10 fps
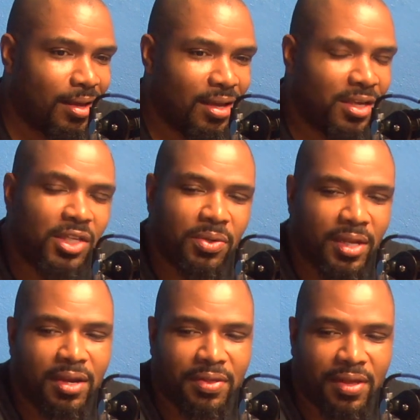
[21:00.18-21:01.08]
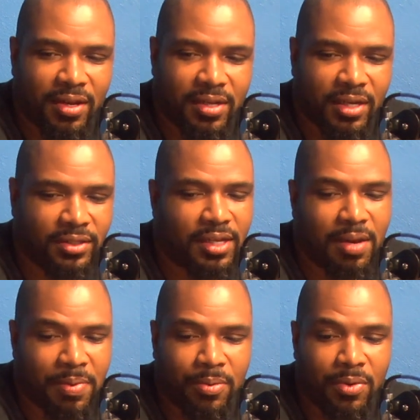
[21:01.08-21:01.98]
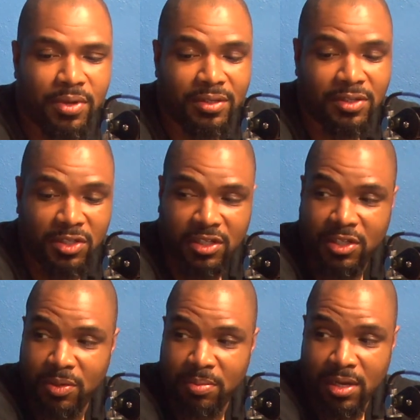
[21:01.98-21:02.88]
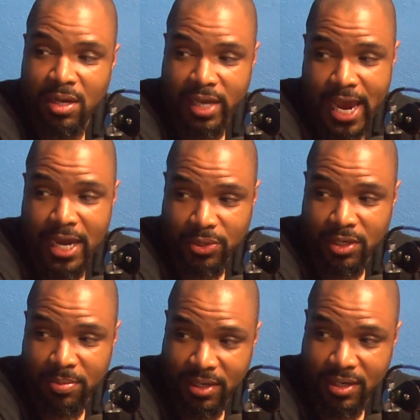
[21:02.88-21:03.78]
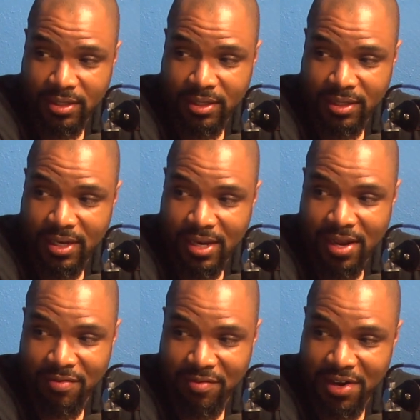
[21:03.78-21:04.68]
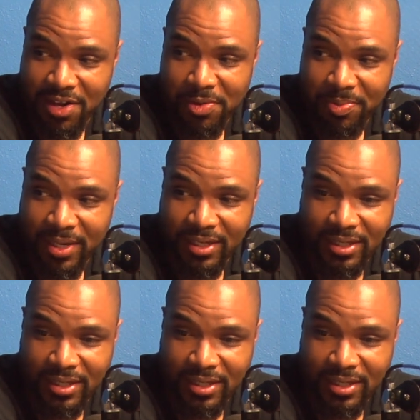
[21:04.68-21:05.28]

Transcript: There's a lot of people who can just do a blog casually because it's in that realm in a